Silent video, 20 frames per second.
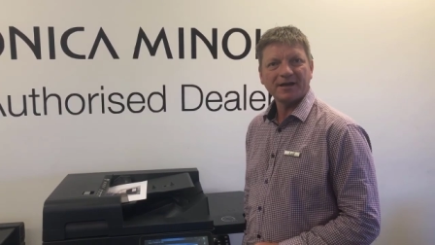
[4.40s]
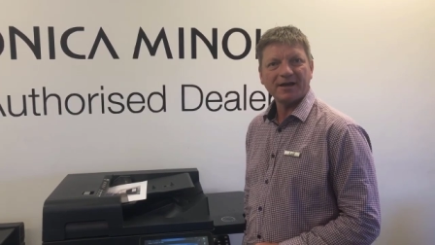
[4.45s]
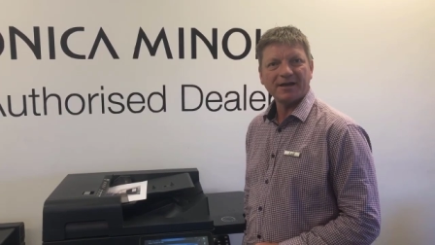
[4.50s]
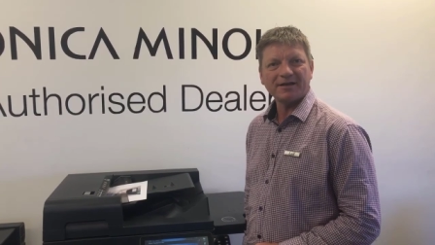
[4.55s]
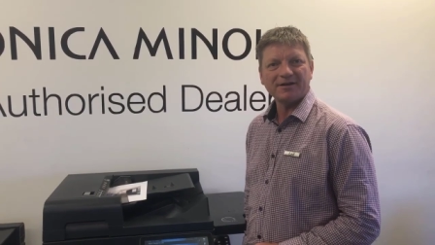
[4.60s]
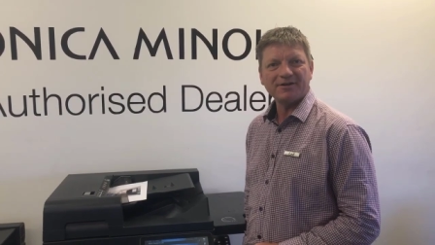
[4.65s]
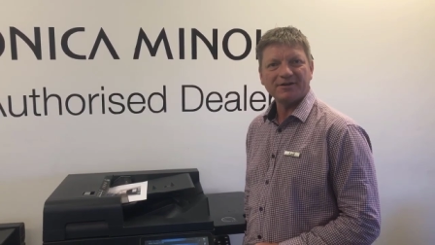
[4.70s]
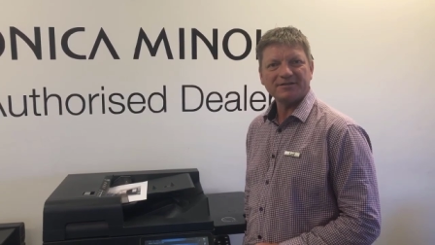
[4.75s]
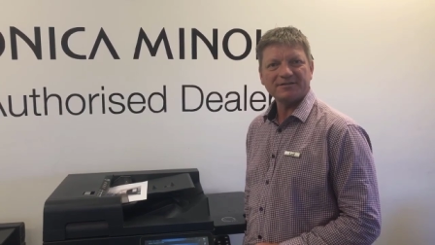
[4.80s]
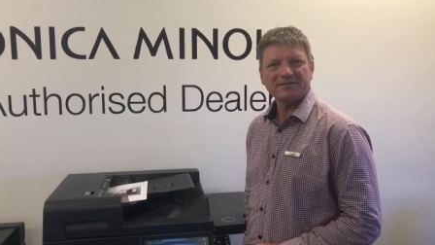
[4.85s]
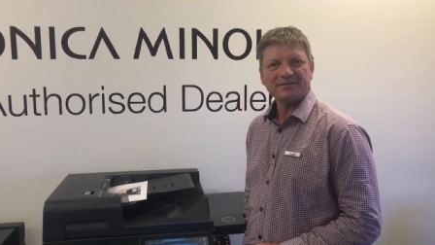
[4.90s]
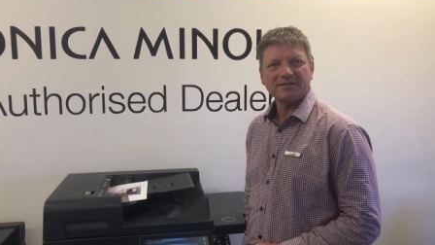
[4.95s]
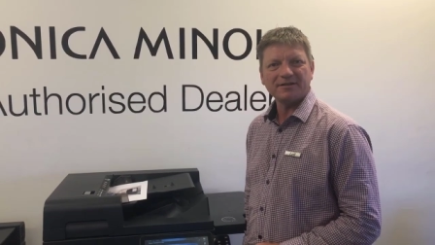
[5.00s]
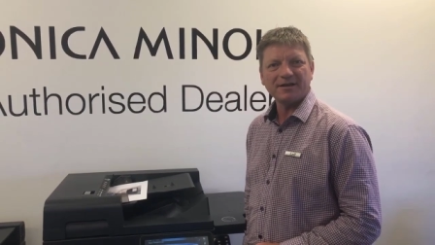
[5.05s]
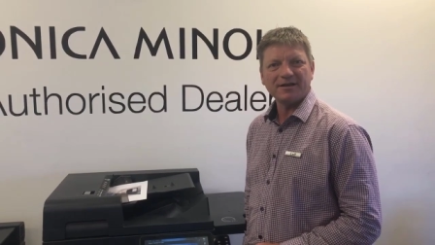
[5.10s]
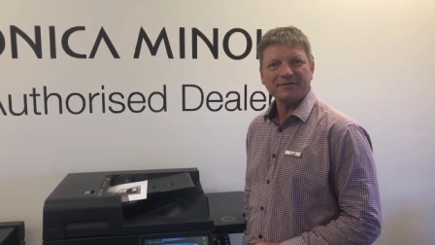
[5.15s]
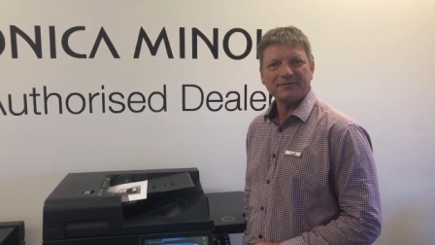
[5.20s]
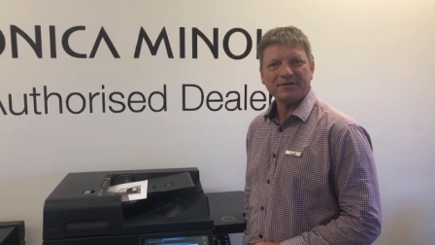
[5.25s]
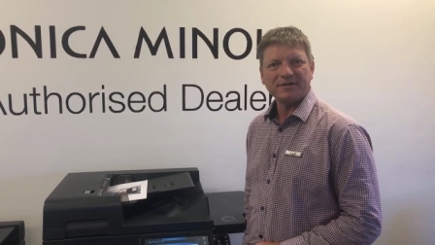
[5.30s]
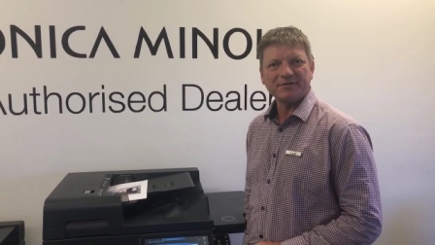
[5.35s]
Hi guys,
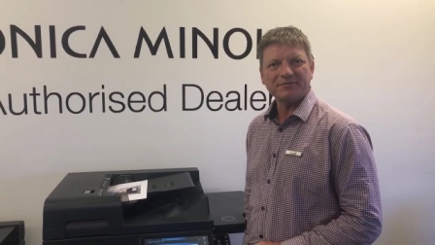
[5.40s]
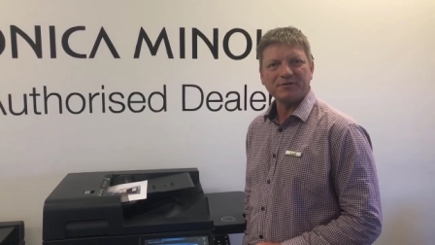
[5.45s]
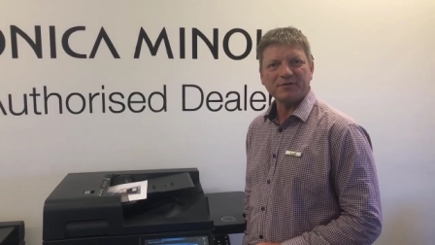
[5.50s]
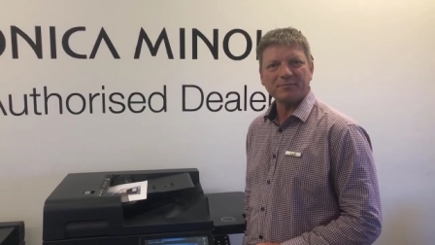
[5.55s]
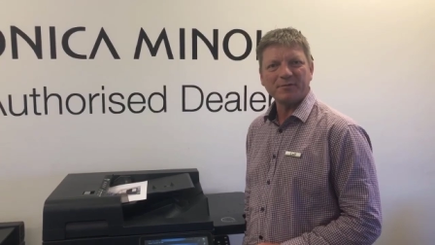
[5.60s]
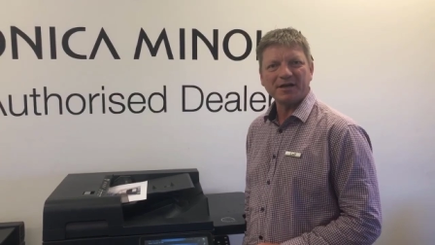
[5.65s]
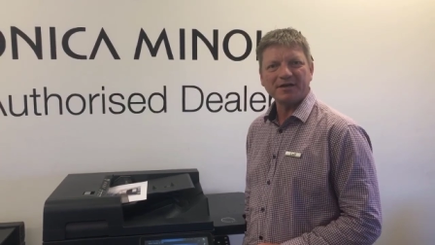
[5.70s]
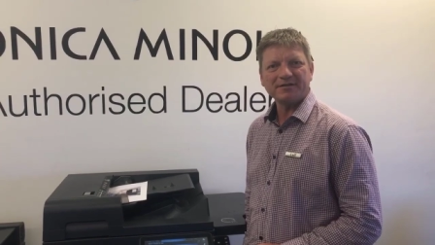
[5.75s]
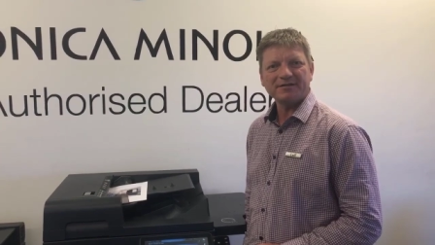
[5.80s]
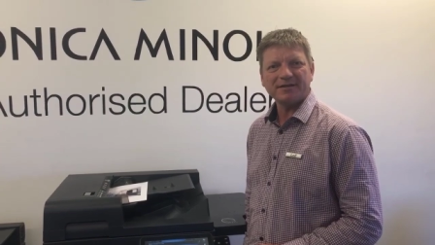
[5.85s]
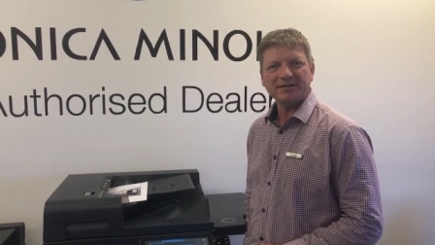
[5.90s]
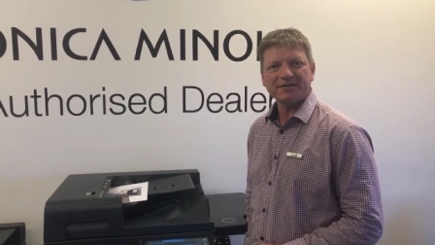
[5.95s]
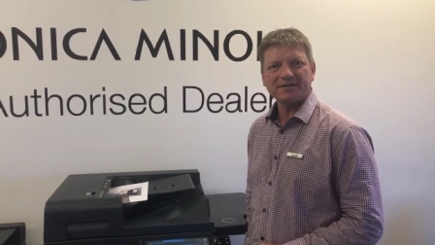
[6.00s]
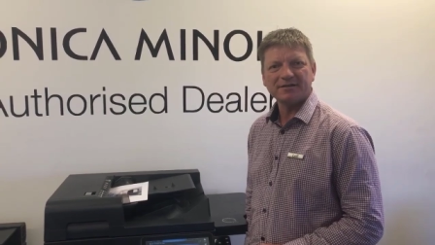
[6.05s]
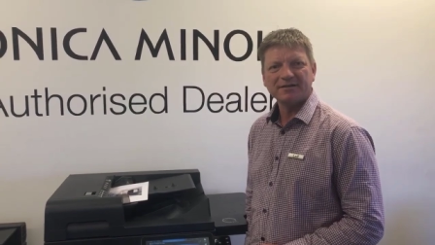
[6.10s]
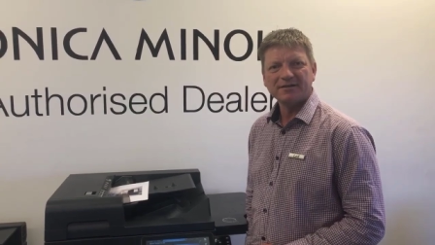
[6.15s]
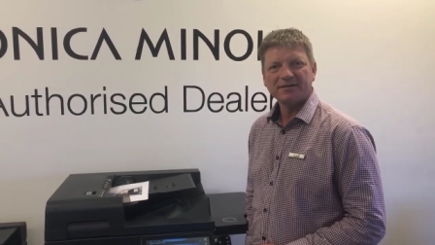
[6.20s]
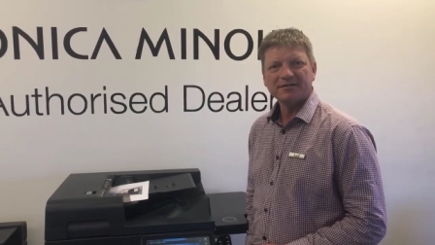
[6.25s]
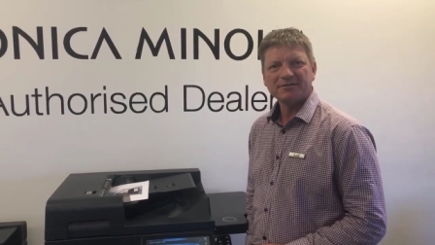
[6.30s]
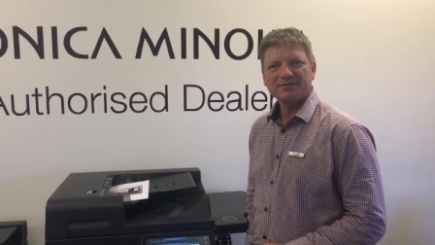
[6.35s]
Leif here from iTech.
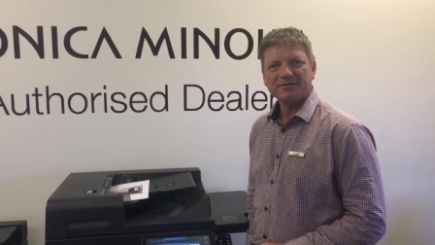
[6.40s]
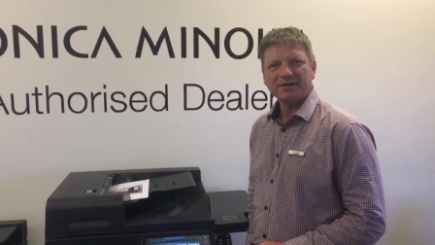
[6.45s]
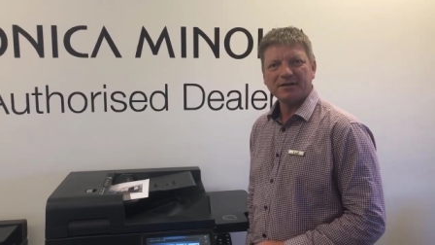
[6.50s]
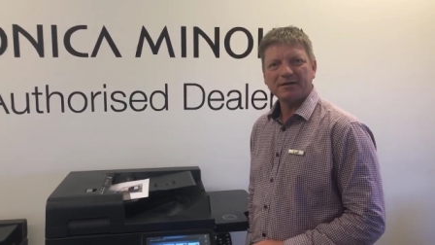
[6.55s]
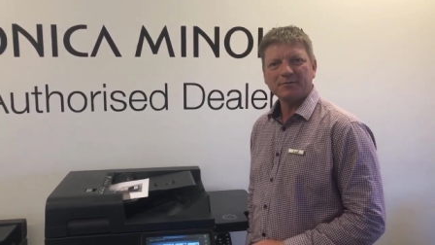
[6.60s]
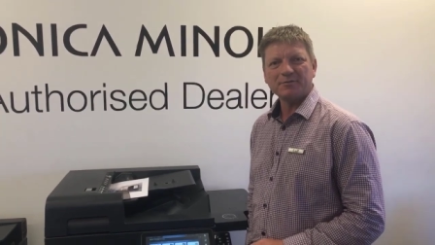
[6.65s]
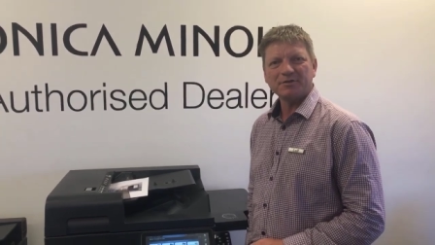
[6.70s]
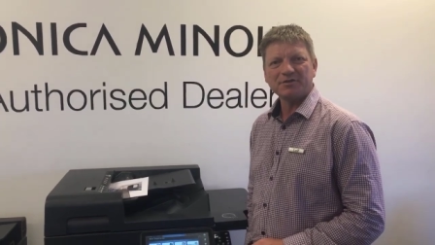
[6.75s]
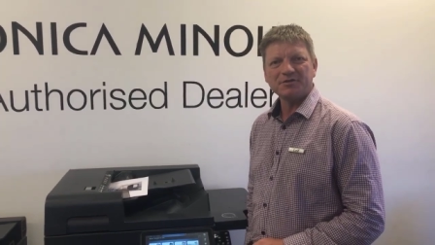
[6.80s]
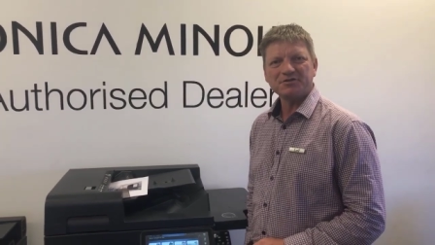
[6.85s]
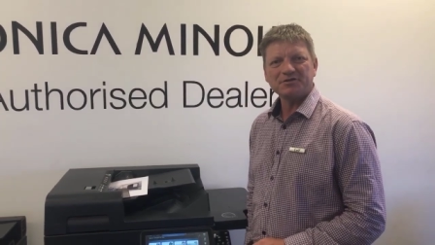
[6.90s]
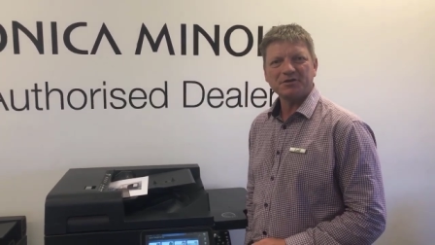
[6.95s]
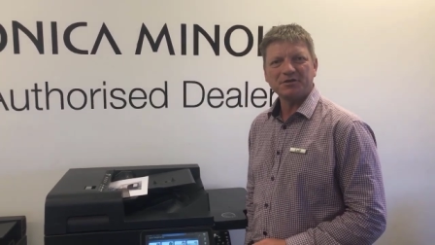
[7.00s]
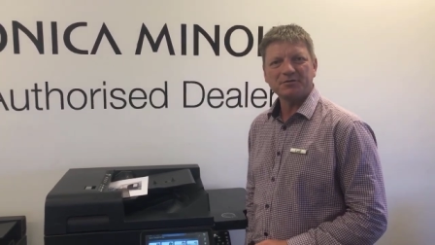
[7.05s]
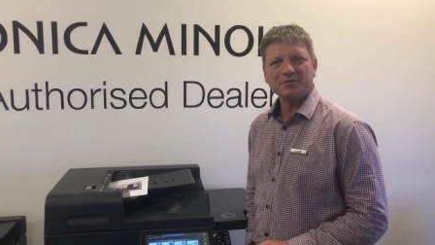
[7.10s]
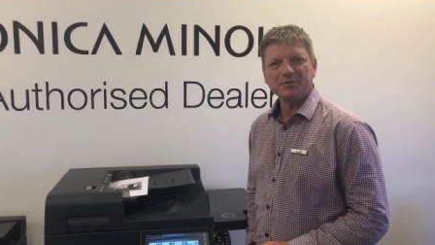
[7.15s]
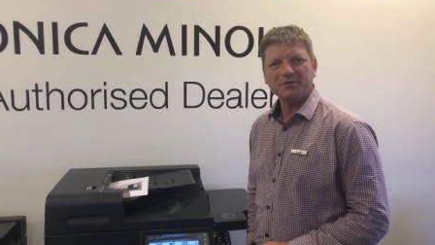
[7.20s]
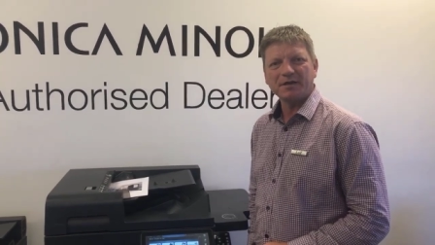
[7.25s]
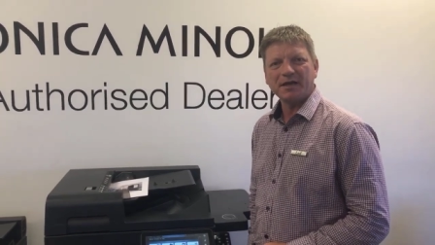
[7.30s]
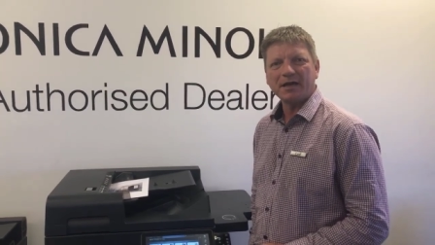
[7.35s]
Today I'm going to show
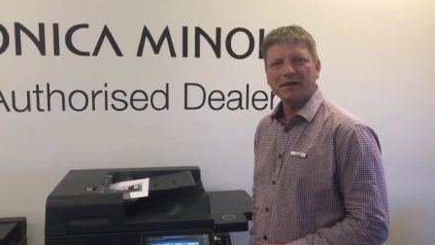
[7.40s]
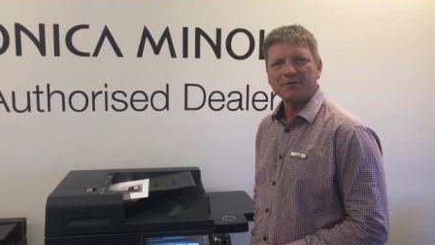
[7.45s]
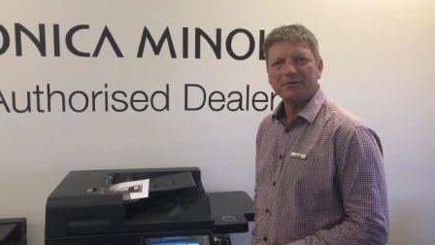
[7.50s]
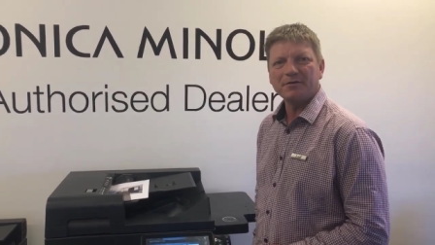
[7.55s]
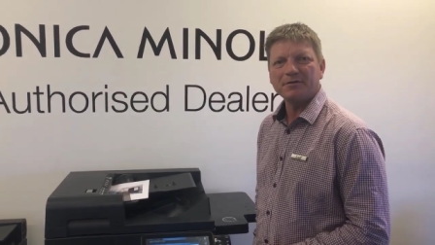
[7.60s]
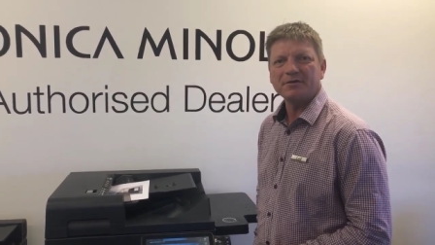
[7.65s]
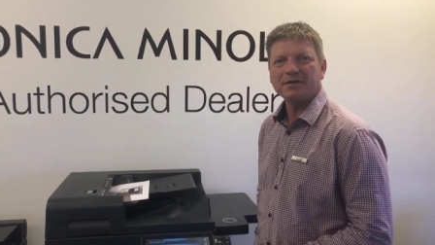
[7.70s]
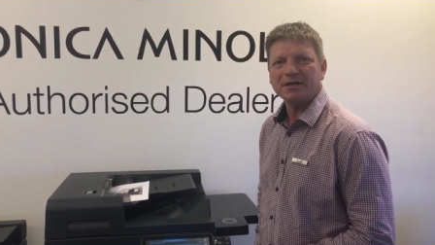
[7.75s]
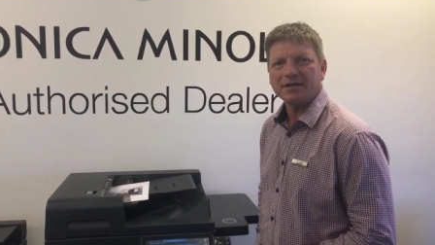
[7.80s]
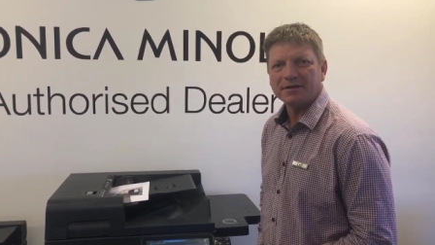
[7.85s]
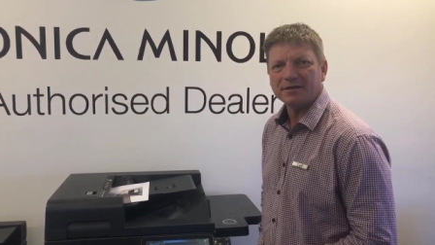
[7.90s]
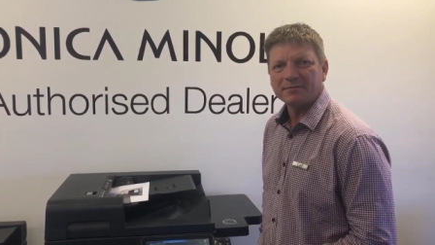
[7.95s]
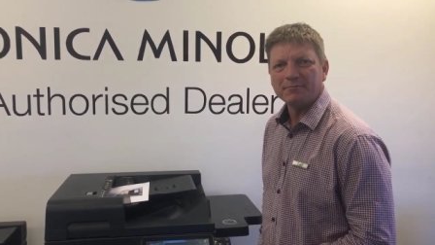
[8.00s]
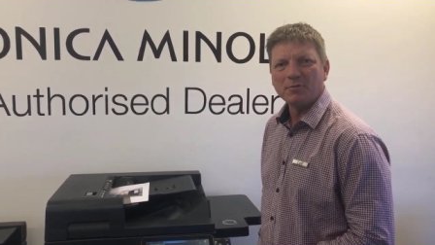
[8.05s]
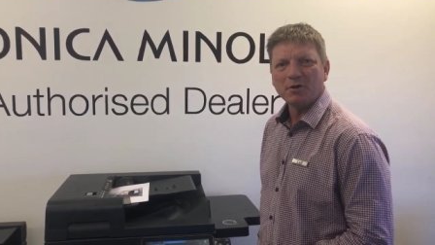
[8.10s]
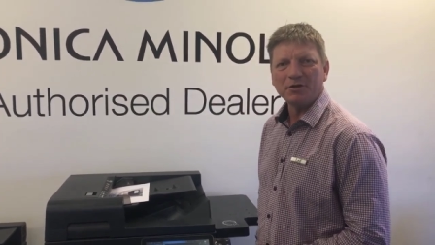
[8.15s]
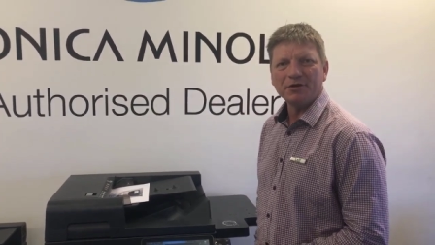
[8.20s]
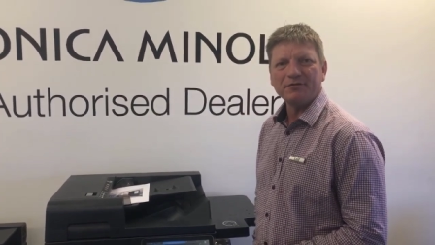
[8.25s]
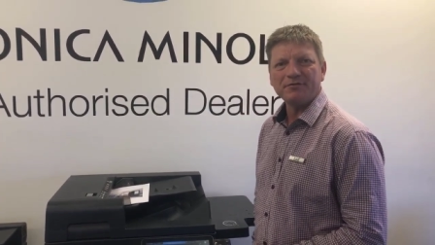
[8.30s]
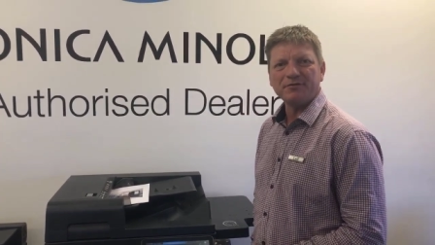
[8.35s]
you how you can
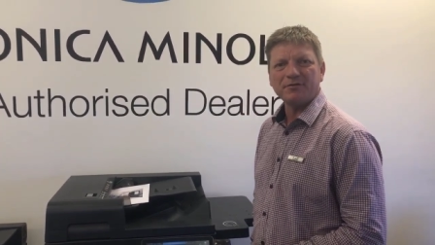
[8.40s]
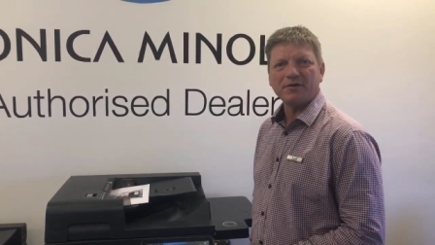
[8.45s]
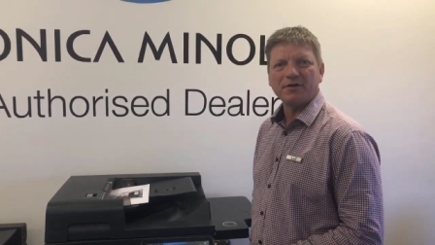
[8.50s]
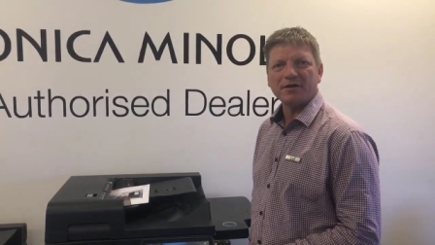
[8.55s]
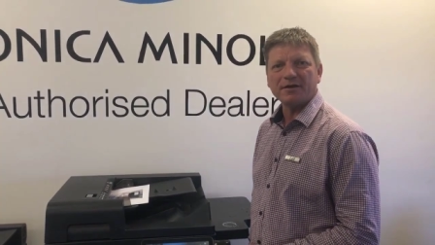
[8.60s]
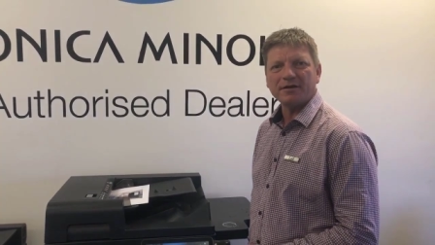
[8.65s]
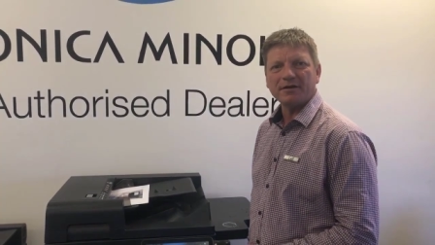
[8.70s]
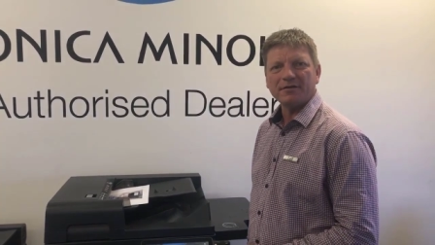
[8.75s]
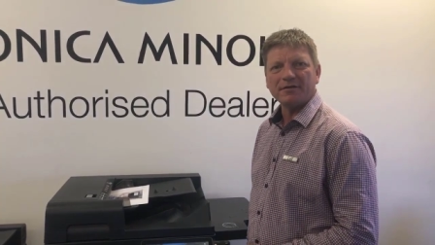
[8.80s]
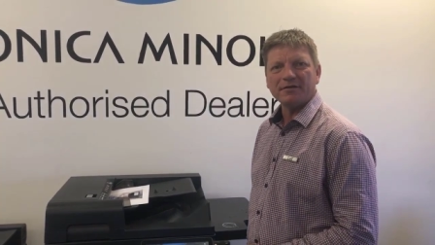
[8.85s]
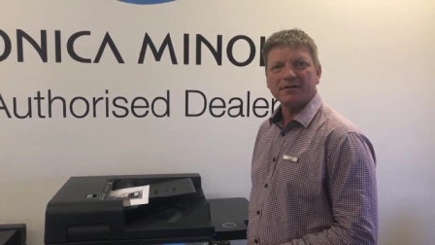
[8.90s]
modify